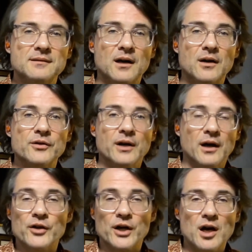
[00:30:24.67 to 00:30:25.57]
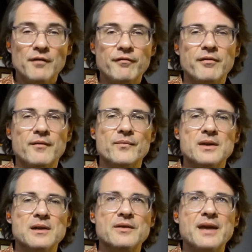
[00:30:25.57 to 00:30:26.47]
on the cuff,
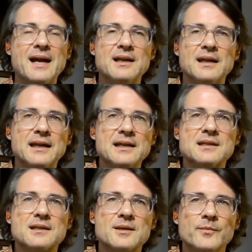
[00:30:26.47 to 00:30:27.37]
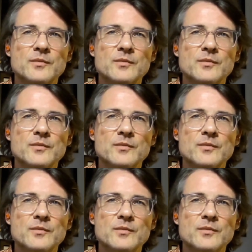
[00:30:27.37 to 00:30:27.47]
that is